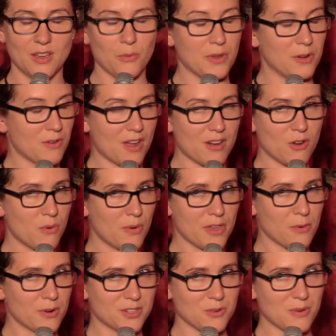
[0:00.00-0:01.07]
We do not know what
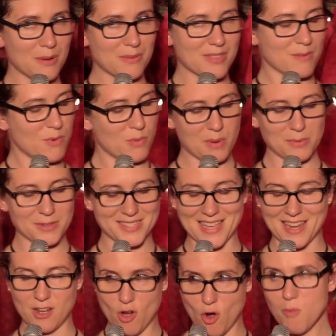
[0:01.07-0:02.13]
you are doing with them, but we will
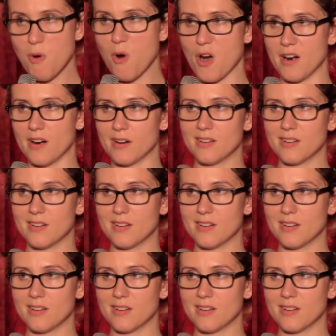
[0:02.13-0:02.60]
send no more."